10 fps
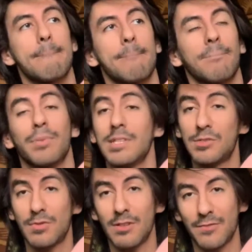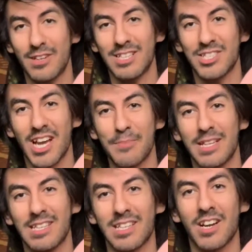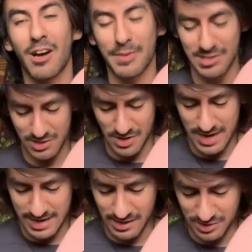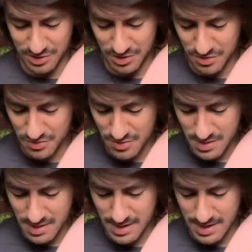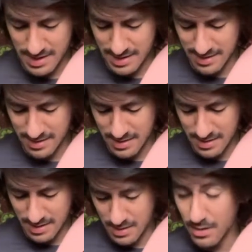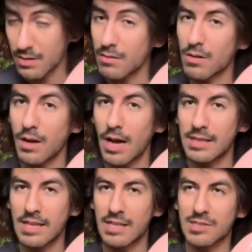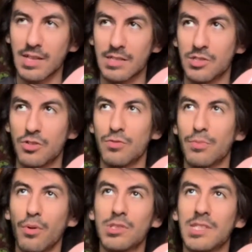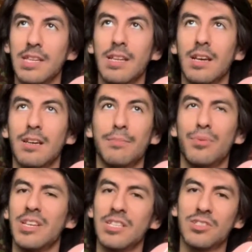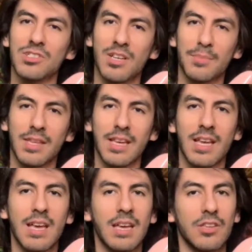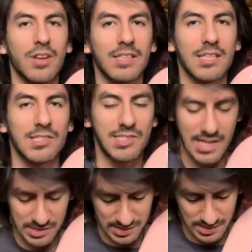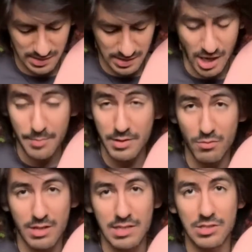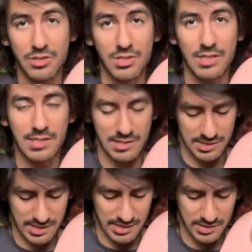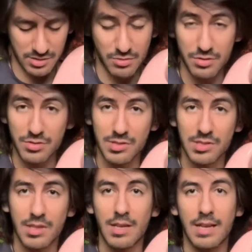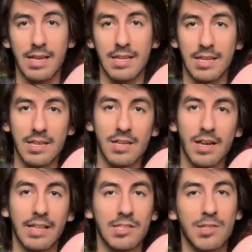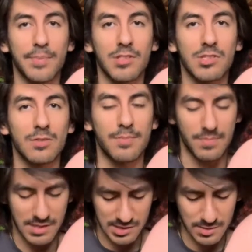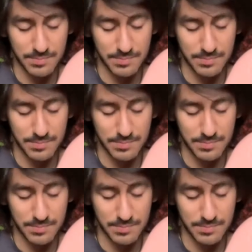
please feel free to chime in the comments. So you got your two, I think it's like two bolted bridge or something. You got the common one is usually the 6 screws in here, and this is